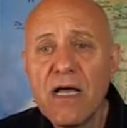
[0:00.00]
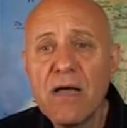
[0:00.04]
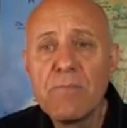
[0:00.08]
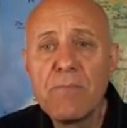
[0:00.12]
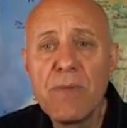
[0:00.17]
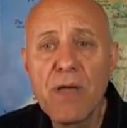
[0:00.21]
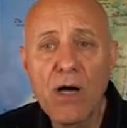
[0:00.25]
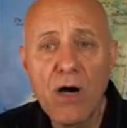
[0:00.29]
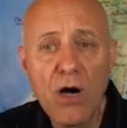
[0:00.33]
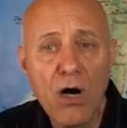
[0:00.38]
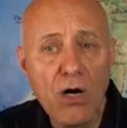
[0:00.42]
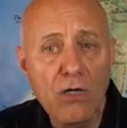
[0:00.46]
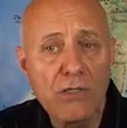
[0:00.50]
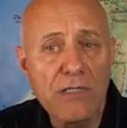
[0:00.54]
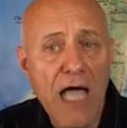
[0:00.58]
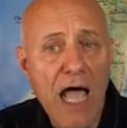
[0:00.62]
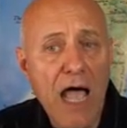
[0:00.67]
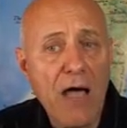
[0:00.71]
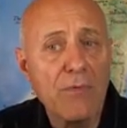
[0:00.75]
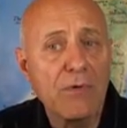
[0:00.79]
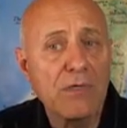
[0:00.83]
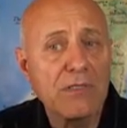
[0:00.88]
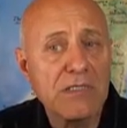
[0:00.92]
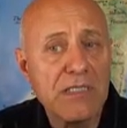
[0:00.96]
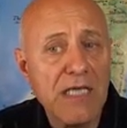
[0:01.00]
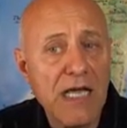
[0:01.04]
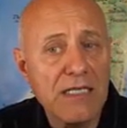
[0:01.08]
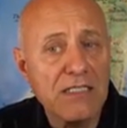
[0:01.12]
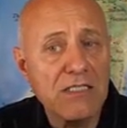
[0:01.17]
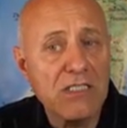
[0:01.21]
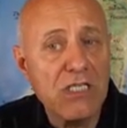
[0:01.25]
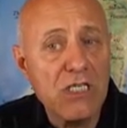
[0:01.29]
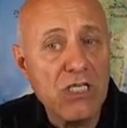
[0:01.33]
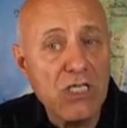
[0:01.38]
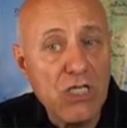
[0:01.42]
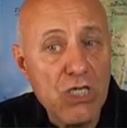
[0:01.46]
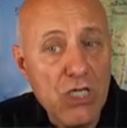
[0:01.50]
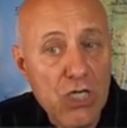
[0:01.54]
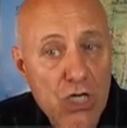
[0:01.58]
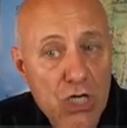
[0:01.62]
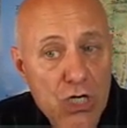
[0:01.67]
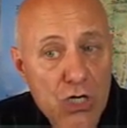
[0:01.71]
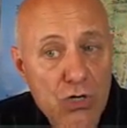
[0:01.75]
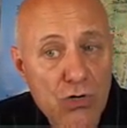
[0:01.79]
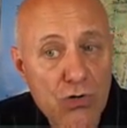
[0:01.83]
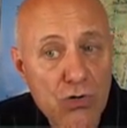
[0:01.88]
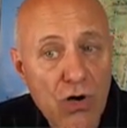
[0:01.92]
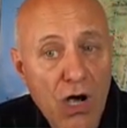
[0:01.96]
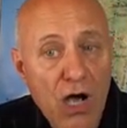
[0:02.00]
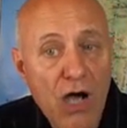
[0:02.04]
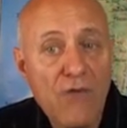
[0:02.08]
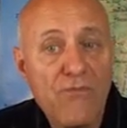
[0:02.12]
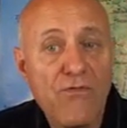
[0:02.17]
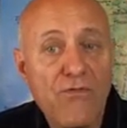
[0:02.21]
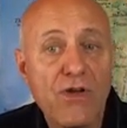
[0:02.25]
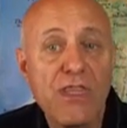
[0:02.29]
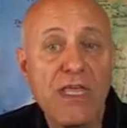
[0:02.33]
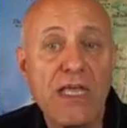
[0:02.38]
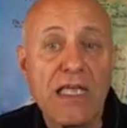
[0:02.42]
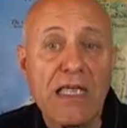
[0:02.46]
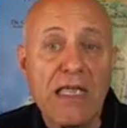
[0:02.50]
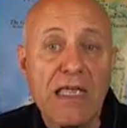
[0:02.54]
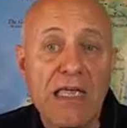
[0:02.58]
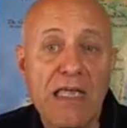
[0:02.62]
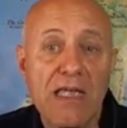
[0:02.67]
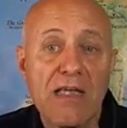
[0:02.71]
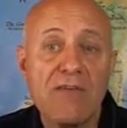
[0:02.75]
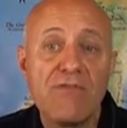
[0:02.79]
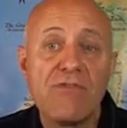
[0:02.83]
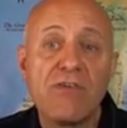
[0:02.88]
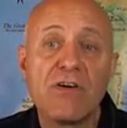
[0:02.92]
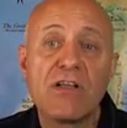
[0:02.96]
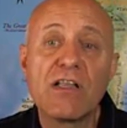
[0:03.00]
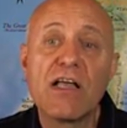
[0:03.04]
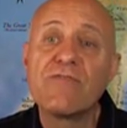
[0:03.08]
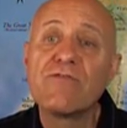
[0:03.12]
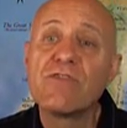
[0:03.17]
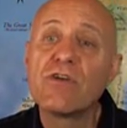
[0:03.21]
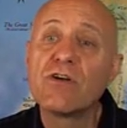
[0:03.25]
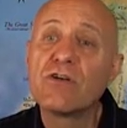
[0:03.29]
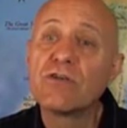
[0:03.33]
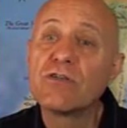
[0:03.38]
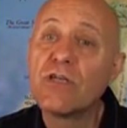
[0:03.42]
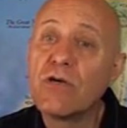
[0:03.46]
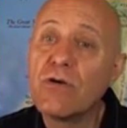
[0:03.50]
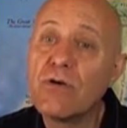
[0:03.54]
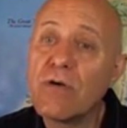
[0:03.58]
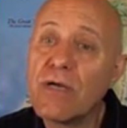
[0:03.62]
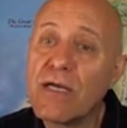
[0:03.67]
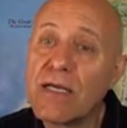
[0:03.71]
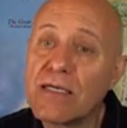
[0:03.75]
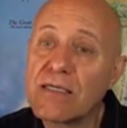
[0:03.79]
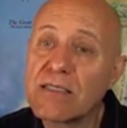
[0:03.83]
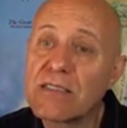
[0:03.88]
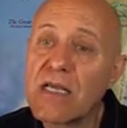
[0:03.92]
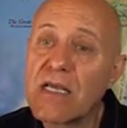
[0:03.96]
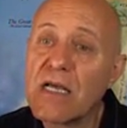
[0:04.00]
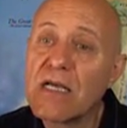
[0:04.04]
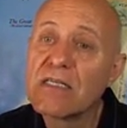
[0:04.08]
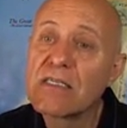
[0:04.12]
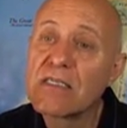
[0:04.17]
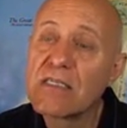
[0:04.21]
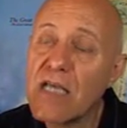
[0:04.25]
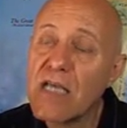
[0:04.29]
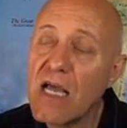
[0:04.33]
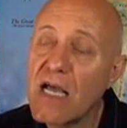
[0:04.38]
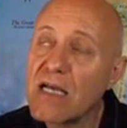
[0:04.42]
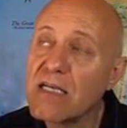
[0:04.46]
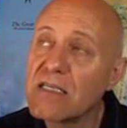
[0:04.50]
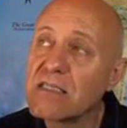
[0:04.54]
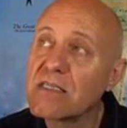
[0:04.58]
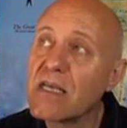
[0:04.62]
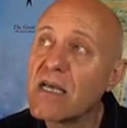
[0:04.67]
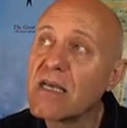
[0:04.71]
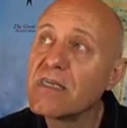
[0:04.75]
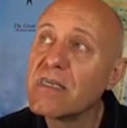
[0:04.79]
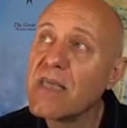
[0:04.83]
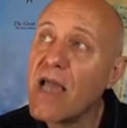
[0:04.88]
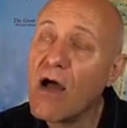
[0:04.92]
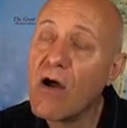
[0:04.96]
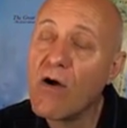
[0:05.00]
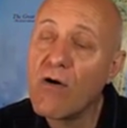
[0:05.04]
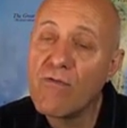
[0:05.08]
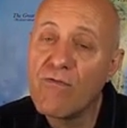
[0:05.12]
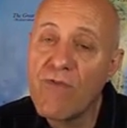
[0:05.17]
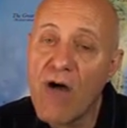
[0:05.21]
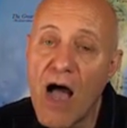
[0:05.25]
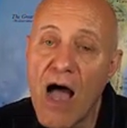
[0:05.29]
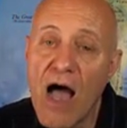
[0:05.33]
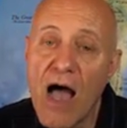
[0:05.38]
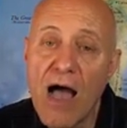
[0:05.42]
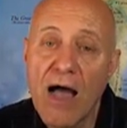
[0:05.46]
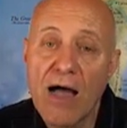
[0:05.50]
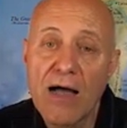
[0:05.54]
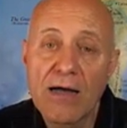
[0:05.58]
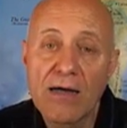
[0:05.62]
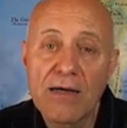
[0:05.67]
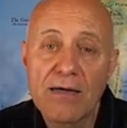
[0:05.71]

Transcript: Behold, I will tend to you for the evil of your doings, says Yehovah.